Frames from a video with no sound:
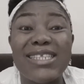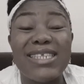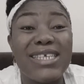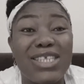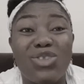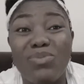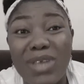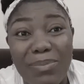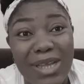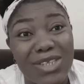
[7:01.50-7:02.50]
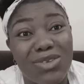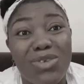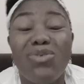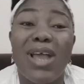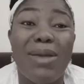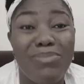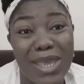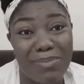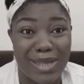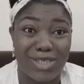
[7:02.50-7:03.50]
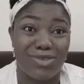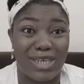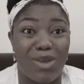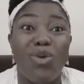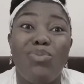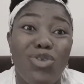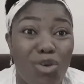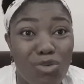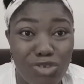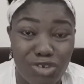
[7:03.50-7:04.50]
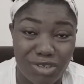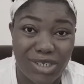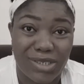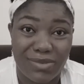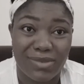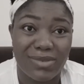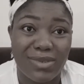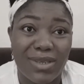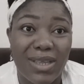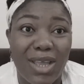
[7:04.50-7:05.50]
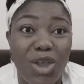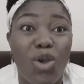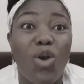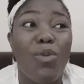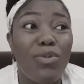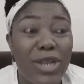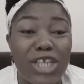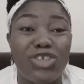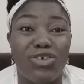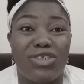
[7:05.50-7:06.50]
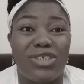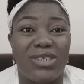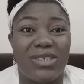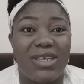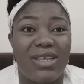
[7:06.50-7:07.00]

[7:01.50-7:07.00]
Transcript: it's easy to be a pastor, you go and be a pastor now. Open your own church. Open a church.